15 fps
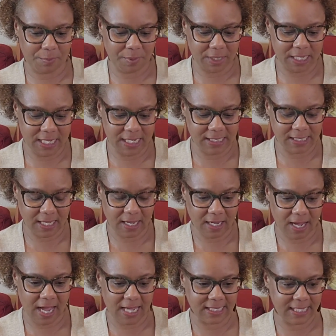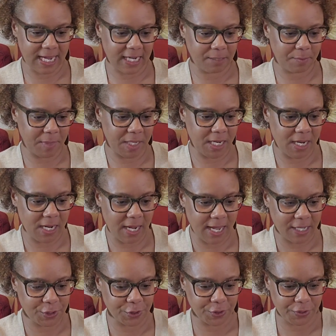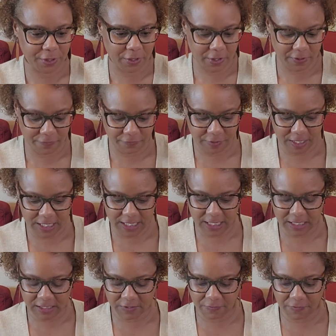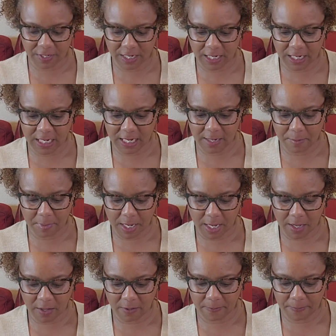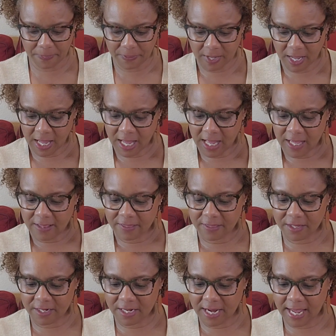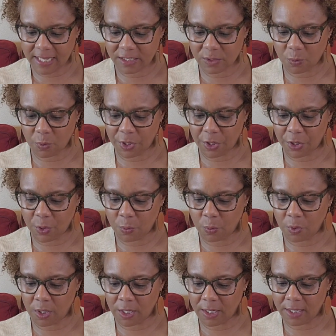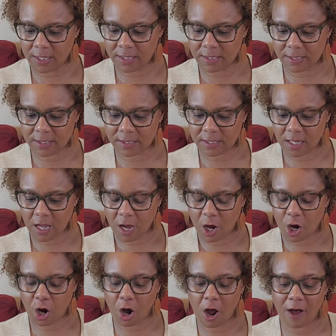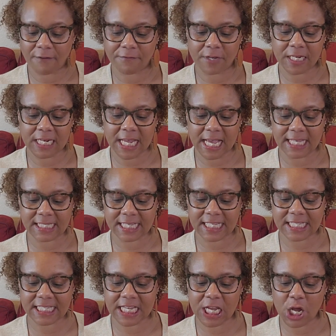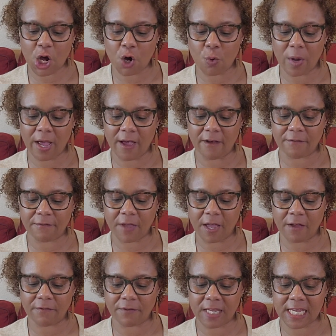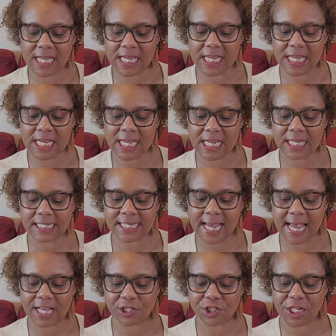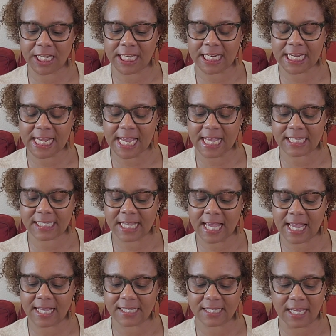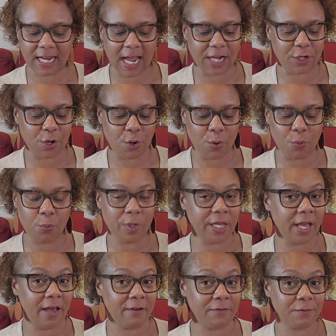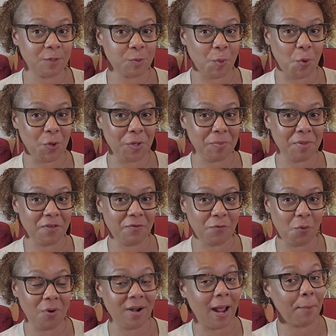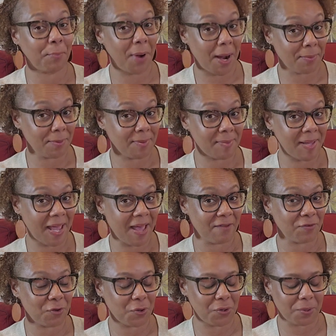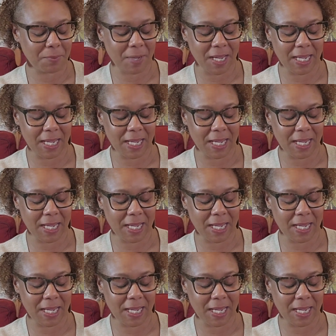please contact me at your convenience via email. The next winner was Coffee Nest, COFFEE-NESS, and I know we have spoken before, and I probably have your